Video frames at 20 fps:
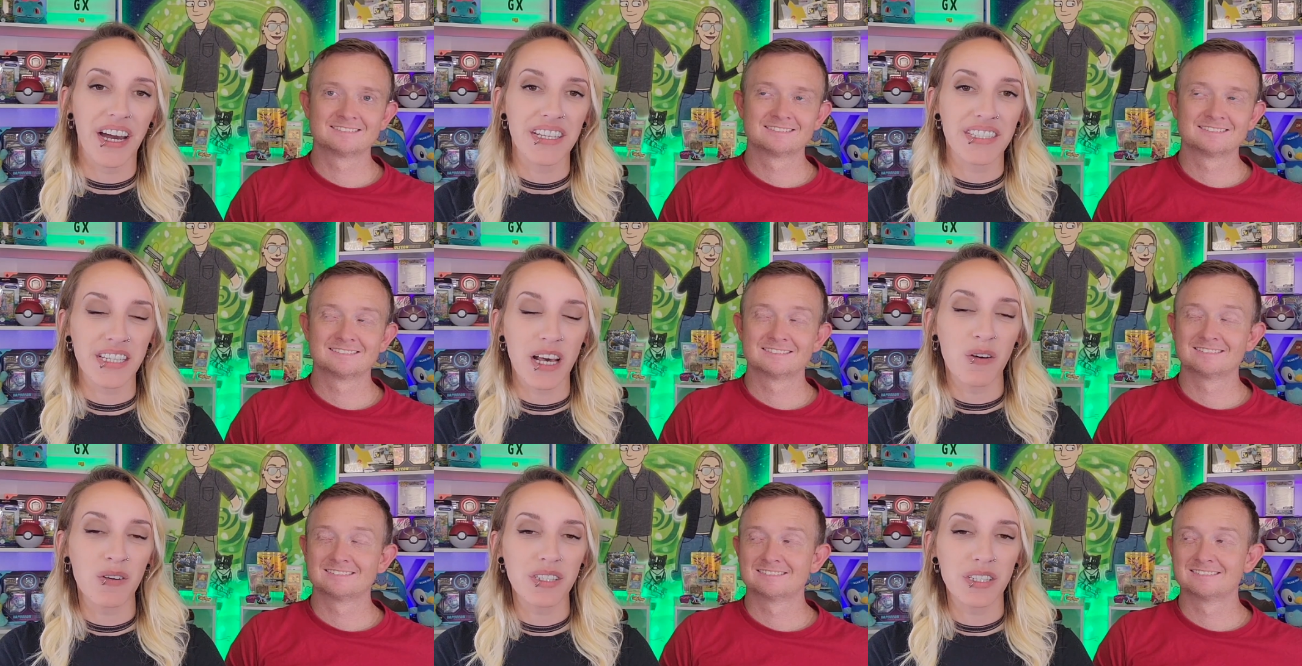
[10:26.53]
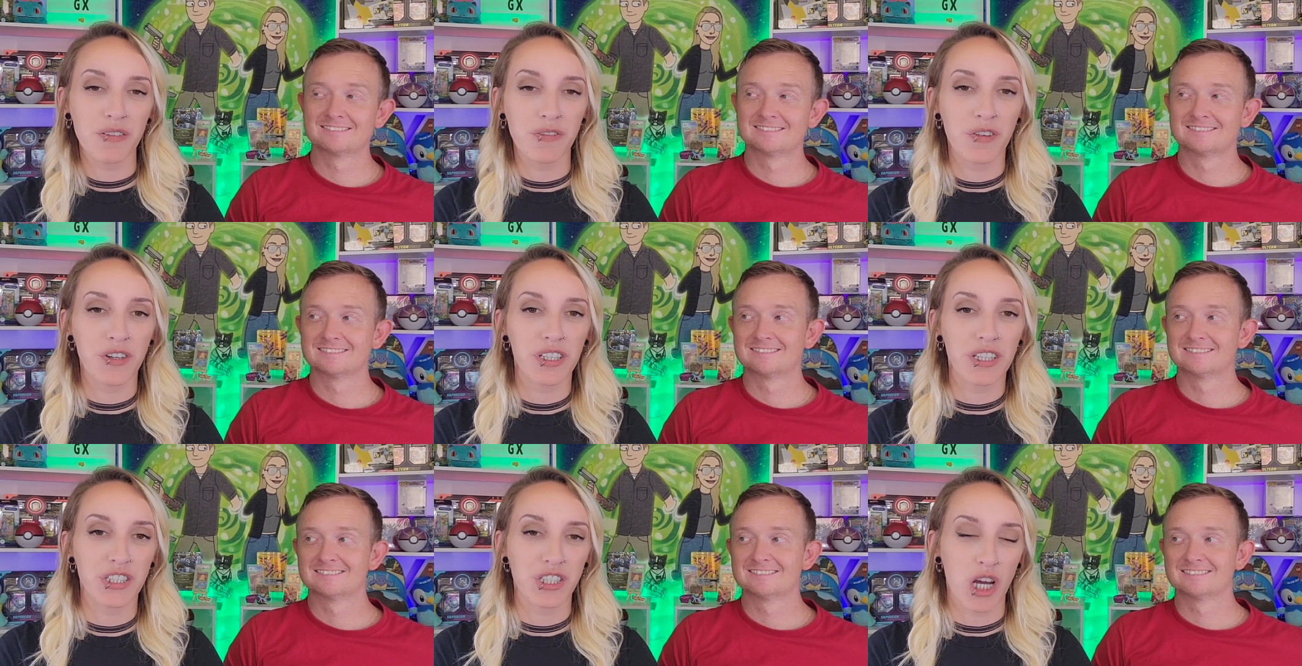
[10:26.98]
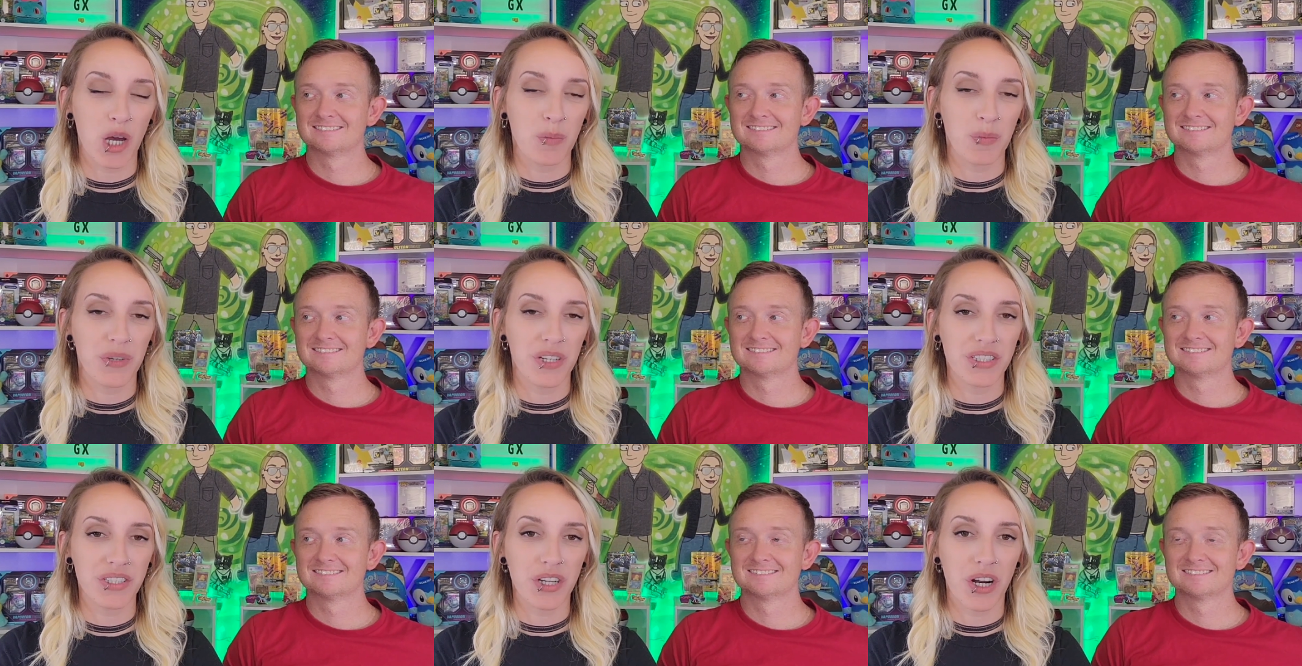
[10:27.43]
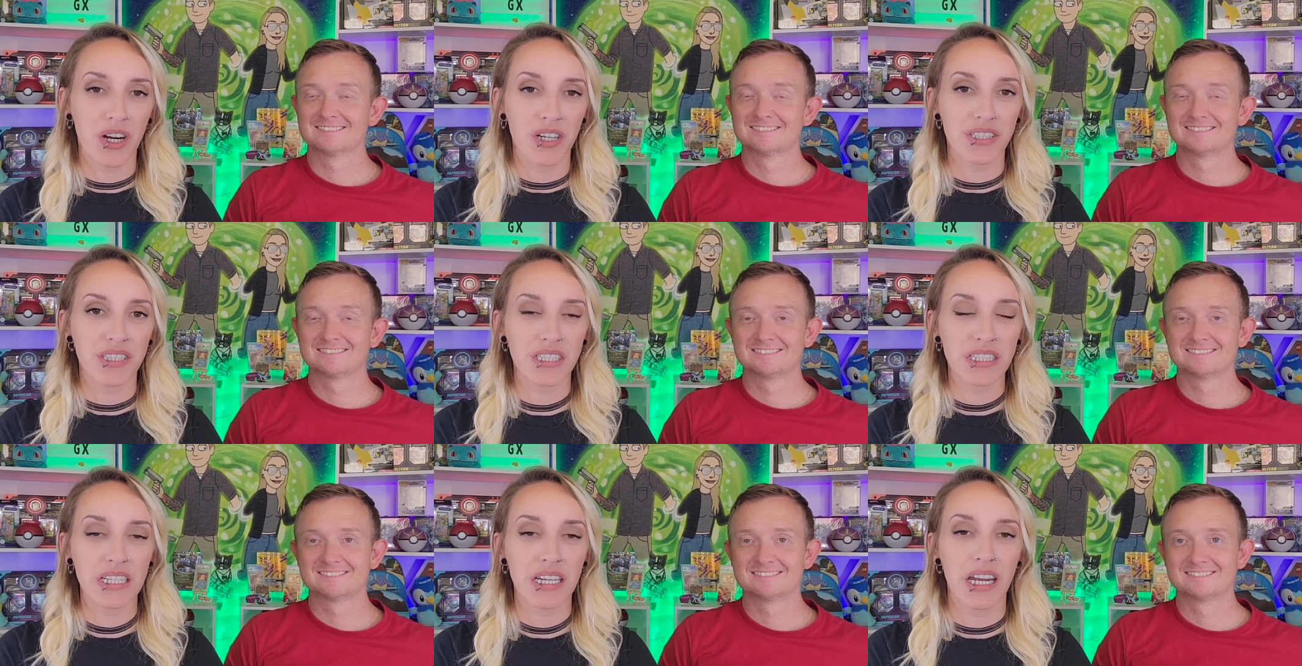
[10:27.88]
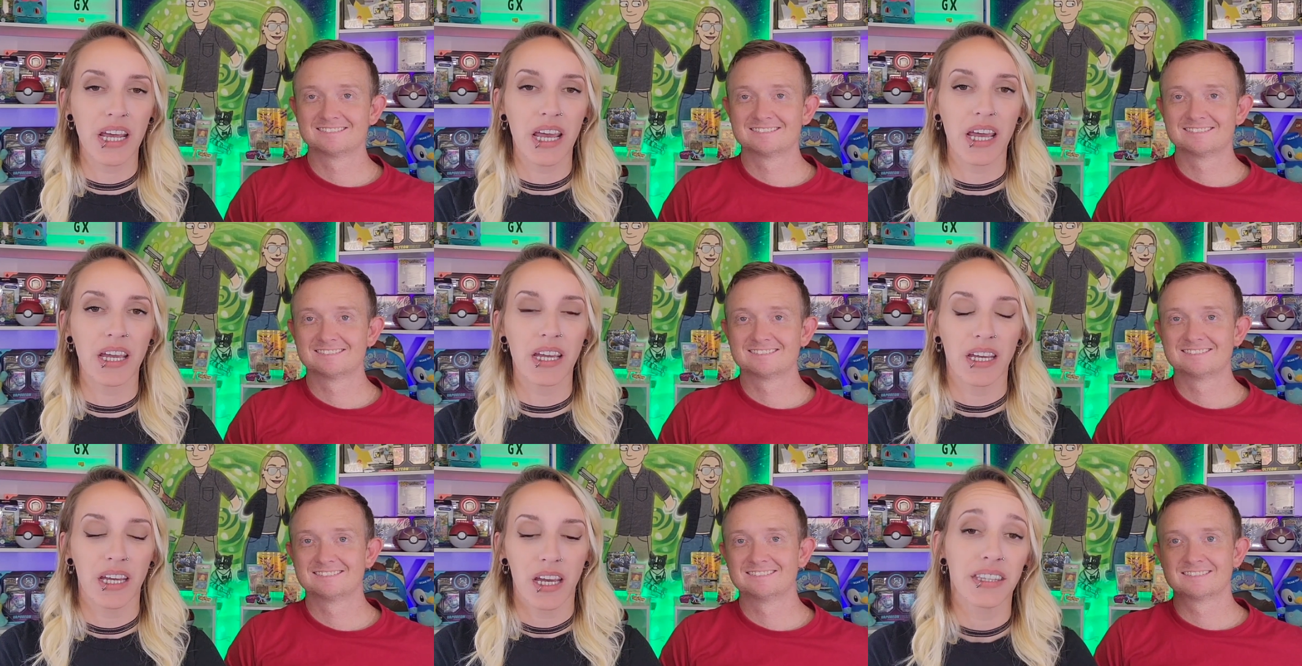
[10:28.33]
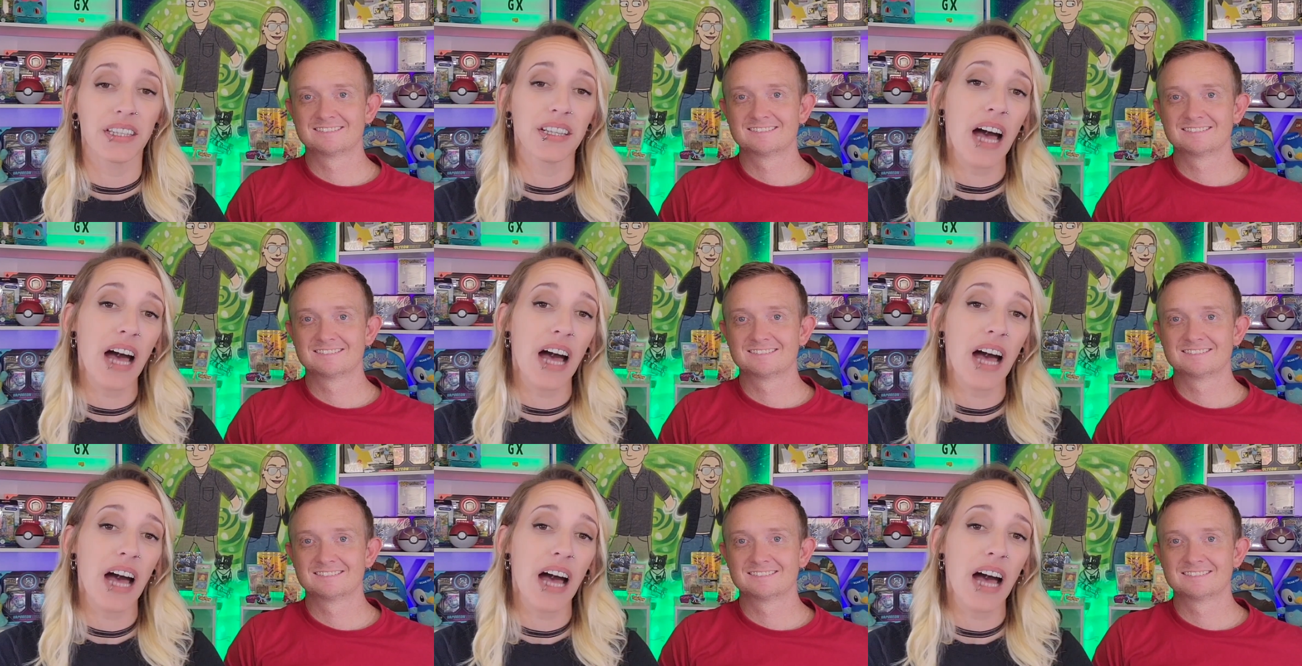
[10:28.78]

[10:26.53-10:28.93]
Speaker 1: guys, that was it for the Japanese cards today.